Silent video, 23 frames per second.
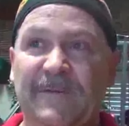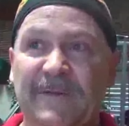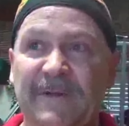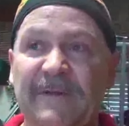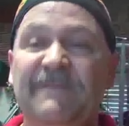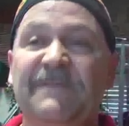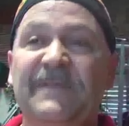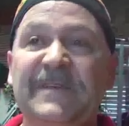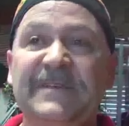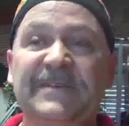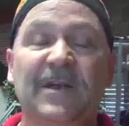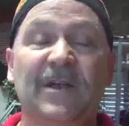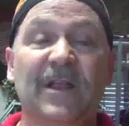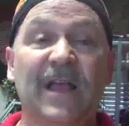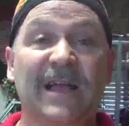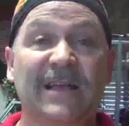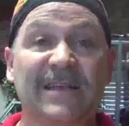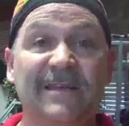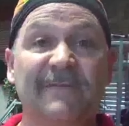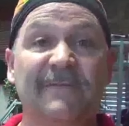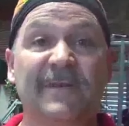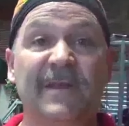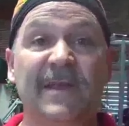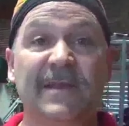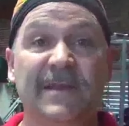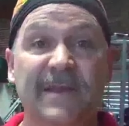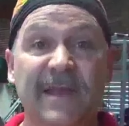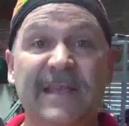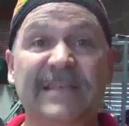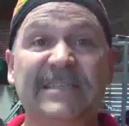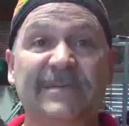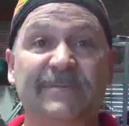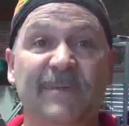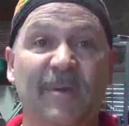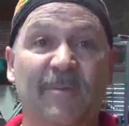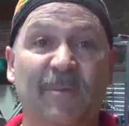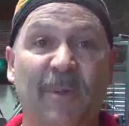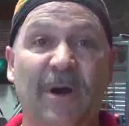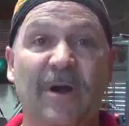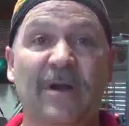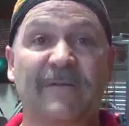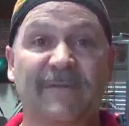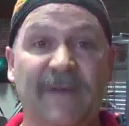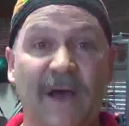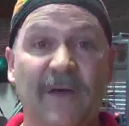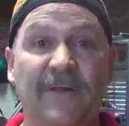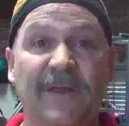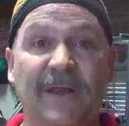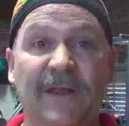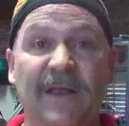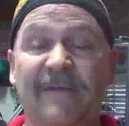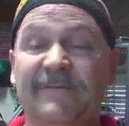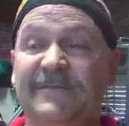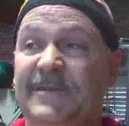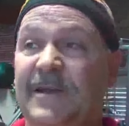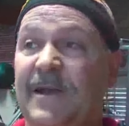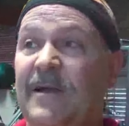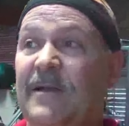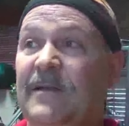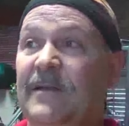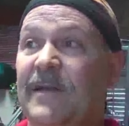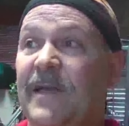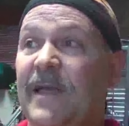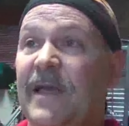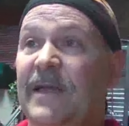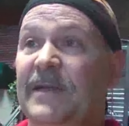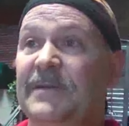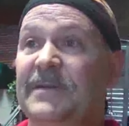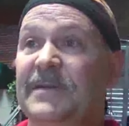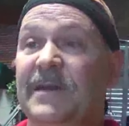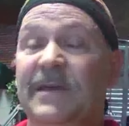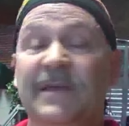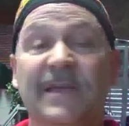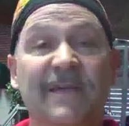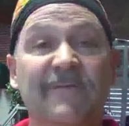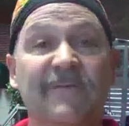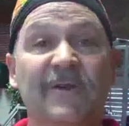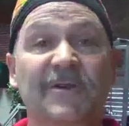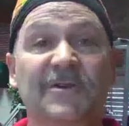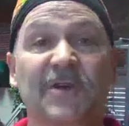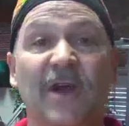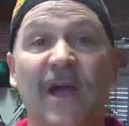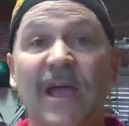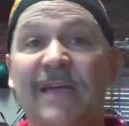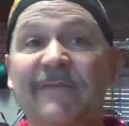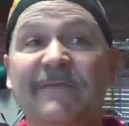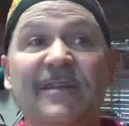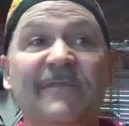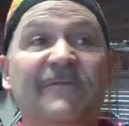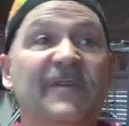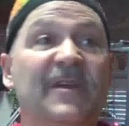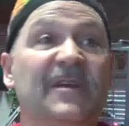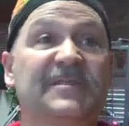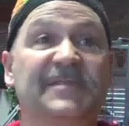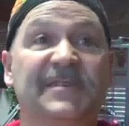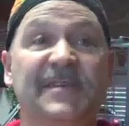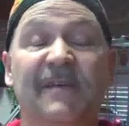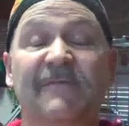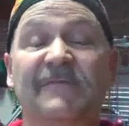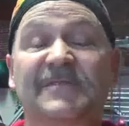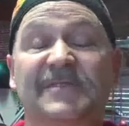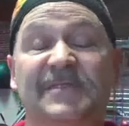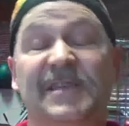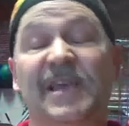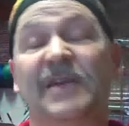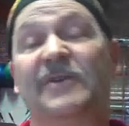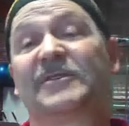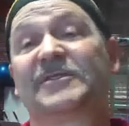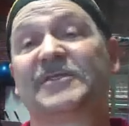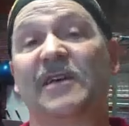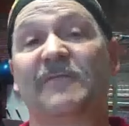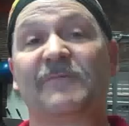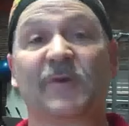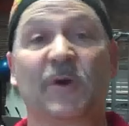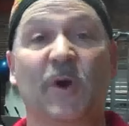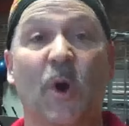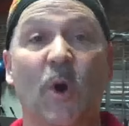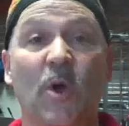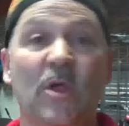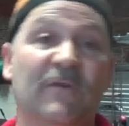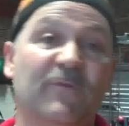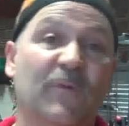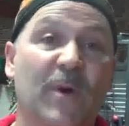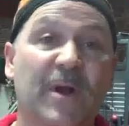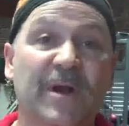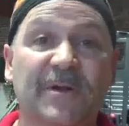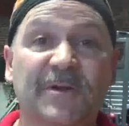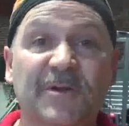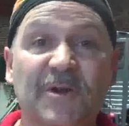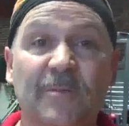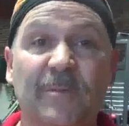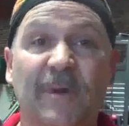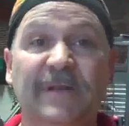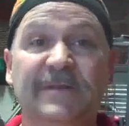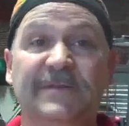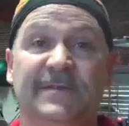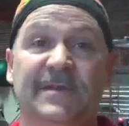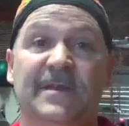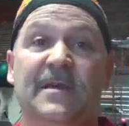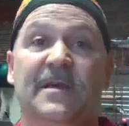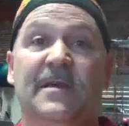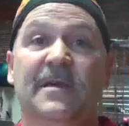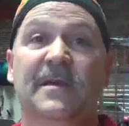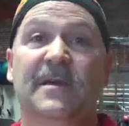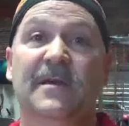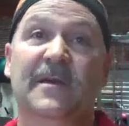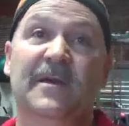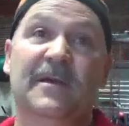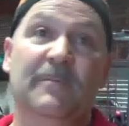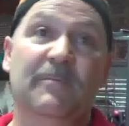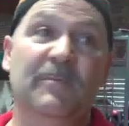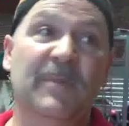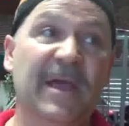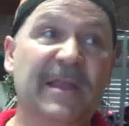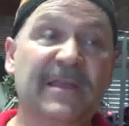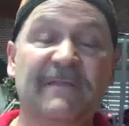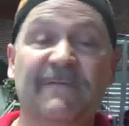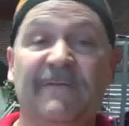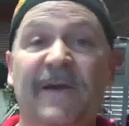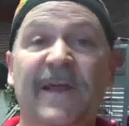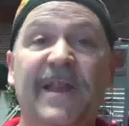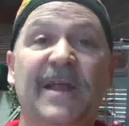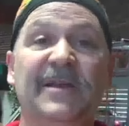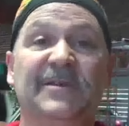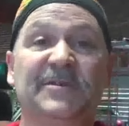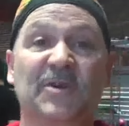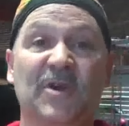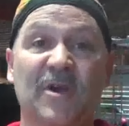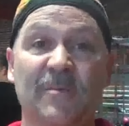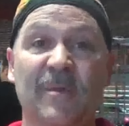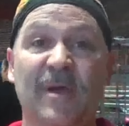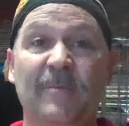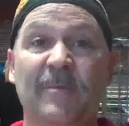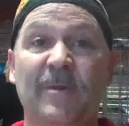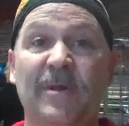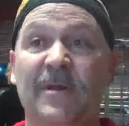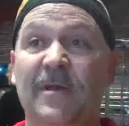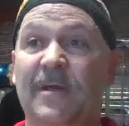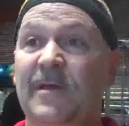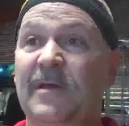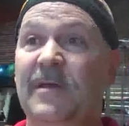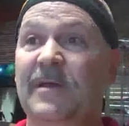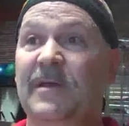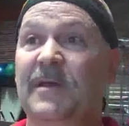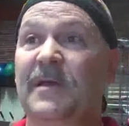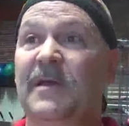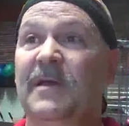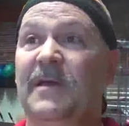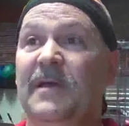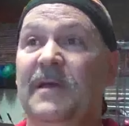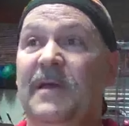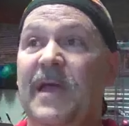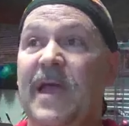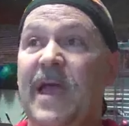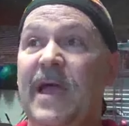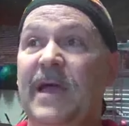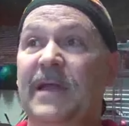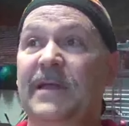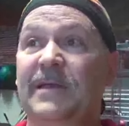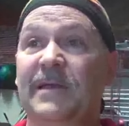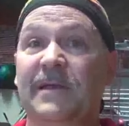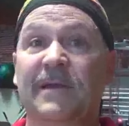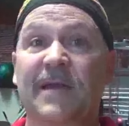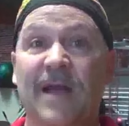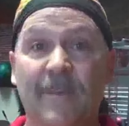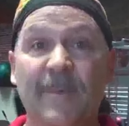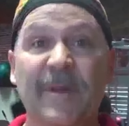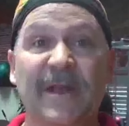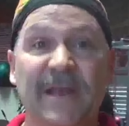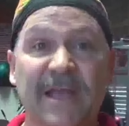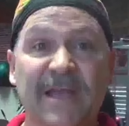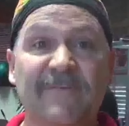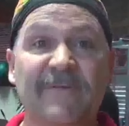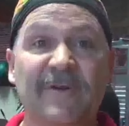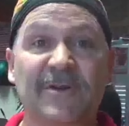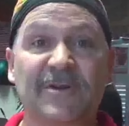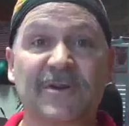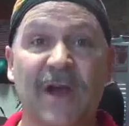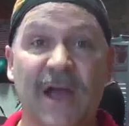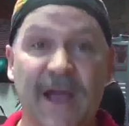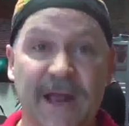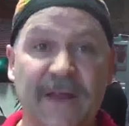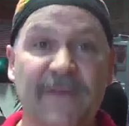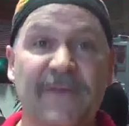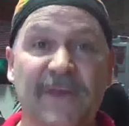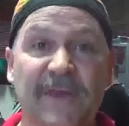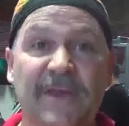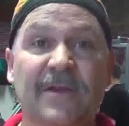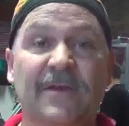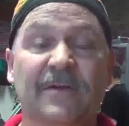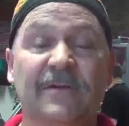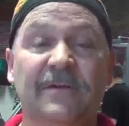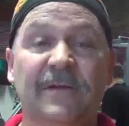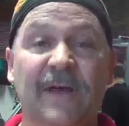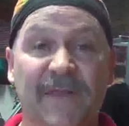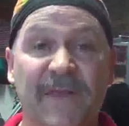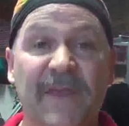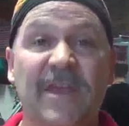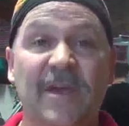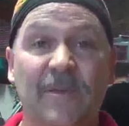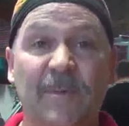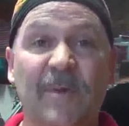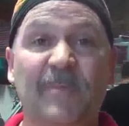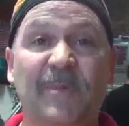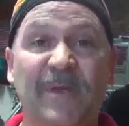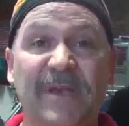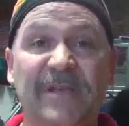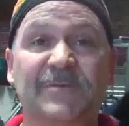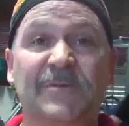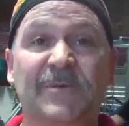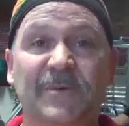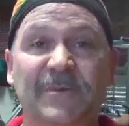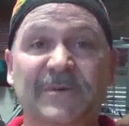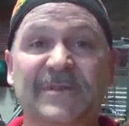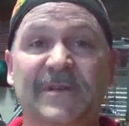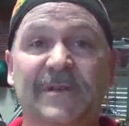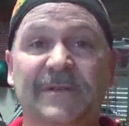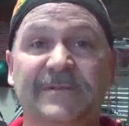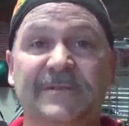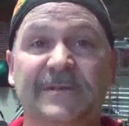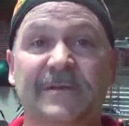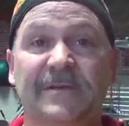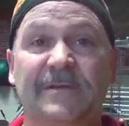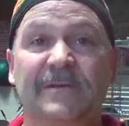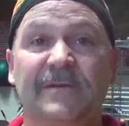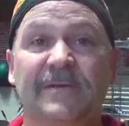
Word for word: good physical activity needs to be a part of a healthy lifestyle, and to give it a try. Even if you set yourself a goal of 1 or 2 months, make the financial commitment and come in and give it a try, and I think you'll be pleased with the results.